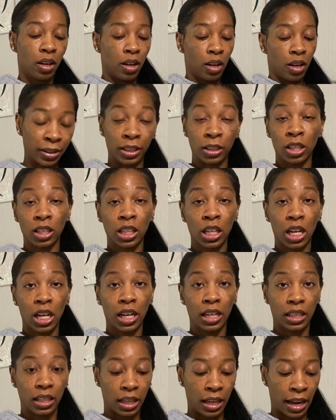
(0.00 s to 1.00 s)
Another
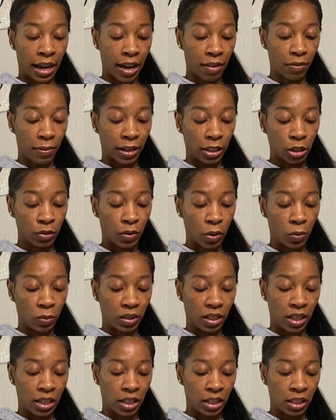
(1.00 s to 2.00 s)
con that I have about this phone
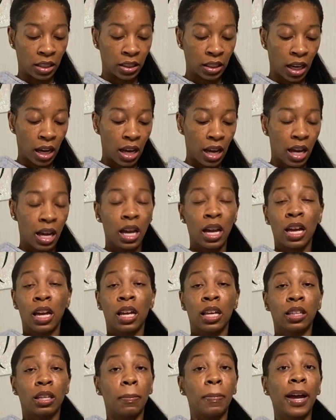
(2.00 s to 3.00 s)
is
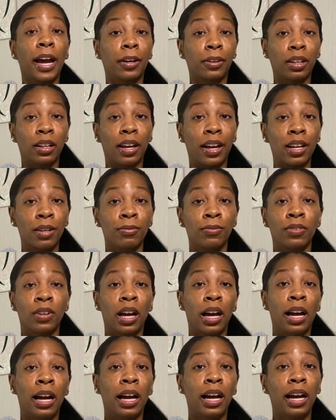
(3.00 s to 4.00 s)
the battery life.
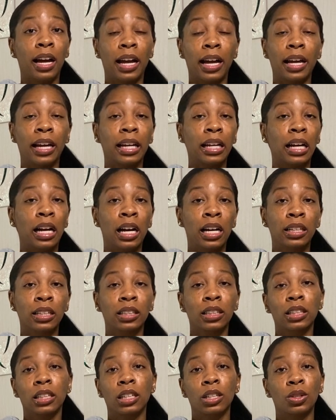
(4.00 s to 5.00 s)
I
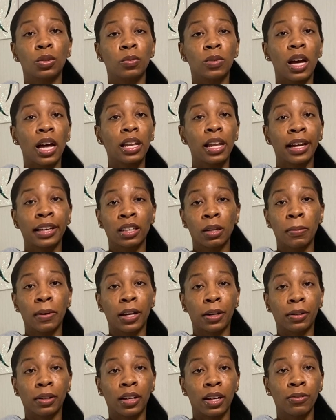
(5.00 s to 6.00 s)
honestly do not like the
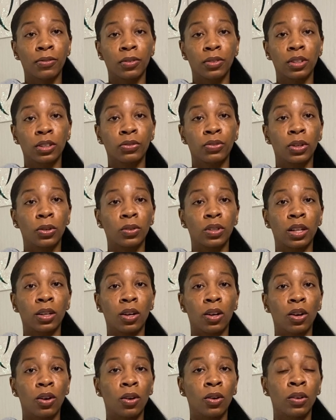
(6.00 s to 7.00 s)
battery life on this phone at
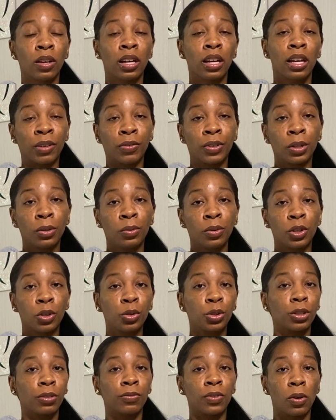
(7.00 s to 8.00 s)
all. If you use
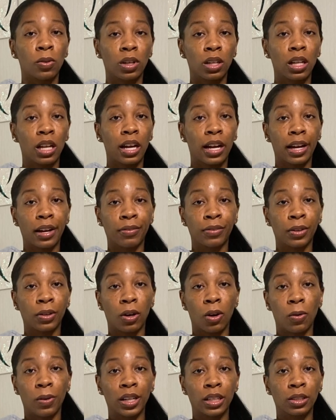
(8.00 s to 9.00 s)
your phone a lot, if you're
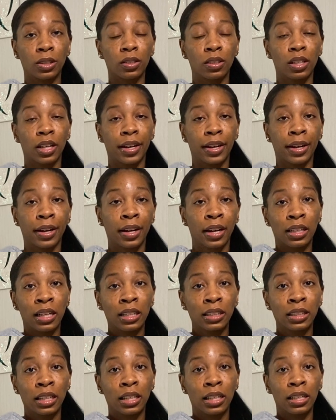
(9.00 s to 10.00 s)
always on there,
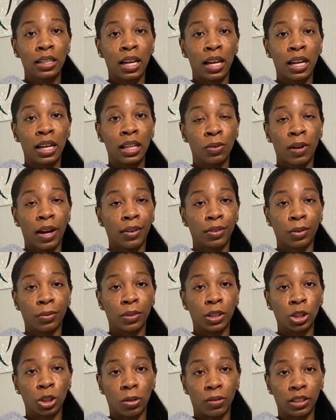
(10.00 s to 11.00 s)
less than a day, you have to
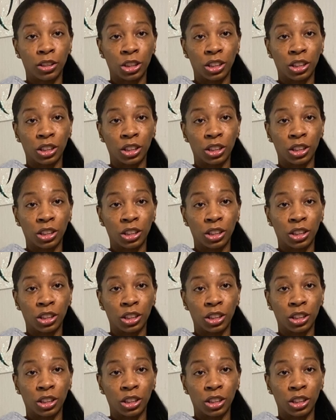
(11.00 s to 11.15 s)
recharge